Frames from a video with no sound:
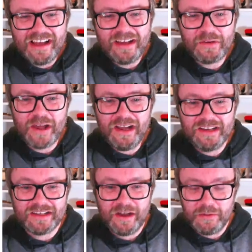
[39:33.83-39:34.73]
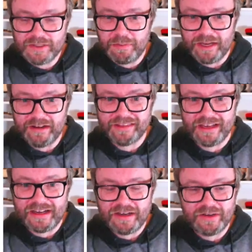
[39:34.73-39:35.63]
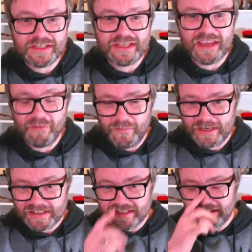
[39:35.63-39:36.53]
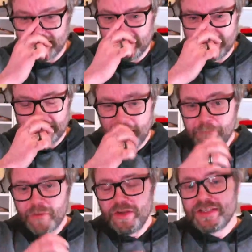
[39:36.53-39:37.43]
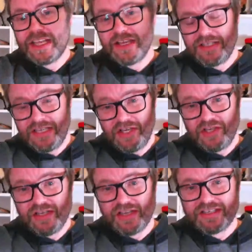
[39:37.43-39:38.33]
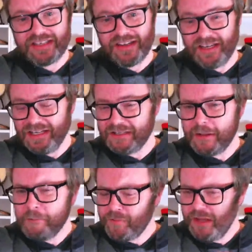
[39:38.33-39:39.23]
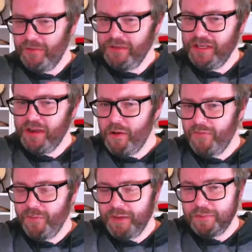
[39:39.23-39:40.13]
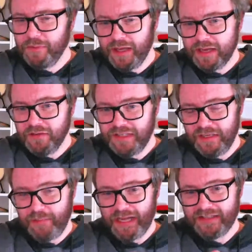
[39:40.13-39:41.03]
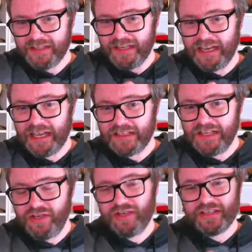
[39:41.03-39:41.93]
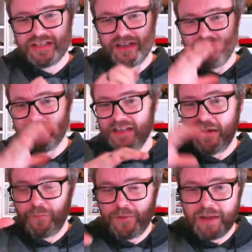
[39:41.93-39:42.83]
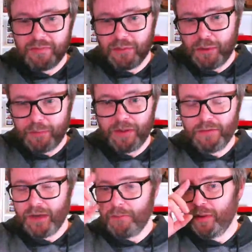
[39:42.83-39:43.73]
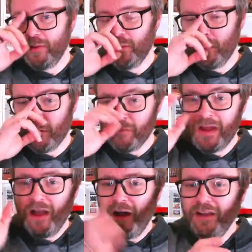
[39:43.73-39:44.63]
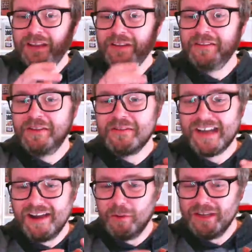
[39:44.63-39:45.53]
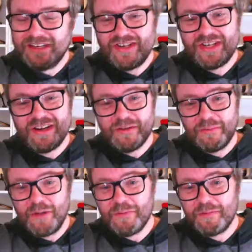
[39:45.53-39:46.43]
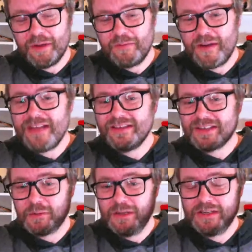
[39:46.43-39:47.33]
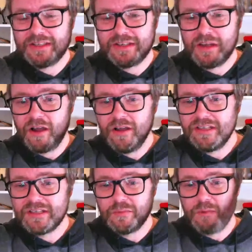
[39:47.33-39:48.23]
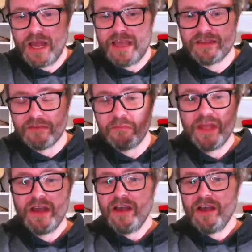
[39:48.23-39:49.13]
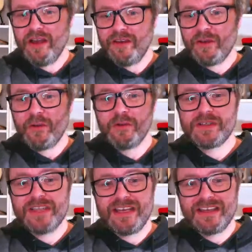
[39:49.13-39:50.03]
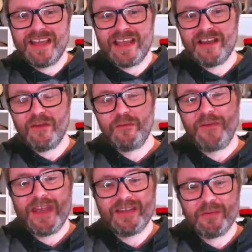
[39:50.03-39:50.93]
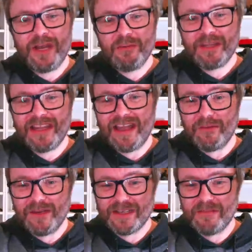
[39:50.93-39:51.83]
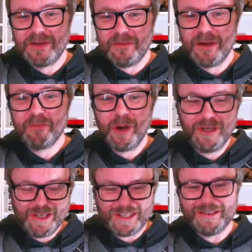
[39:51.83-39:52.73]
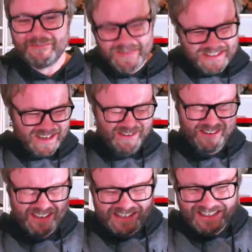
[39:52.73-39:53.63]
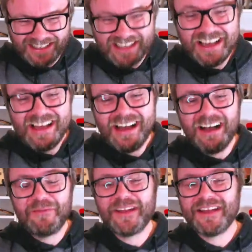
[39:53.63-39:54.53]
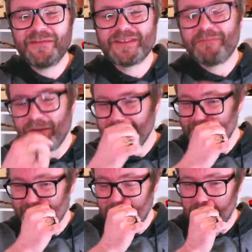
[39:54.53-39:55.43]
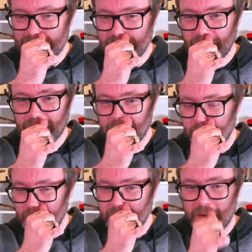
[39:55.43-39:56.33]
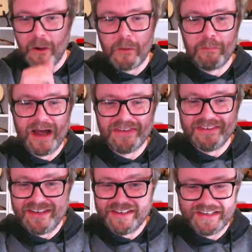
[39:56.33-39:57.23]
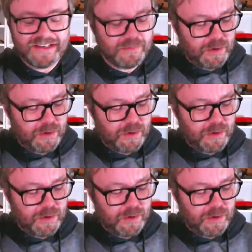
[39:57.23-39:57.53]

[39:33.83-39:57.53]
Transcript: I was a bit like that. I used to get things signed. I used to get T-shirts signed. And you know, other people, they go to see bands and they get T-shirts signed and they frame them and put them up on the wall. I couldn't do that. I wanted to show them off to my friends. So I used to wear them. And of course, they kind of fade away, wouldn't they, every time your mum washed them. So I think I've probably still got some old band T-shirts.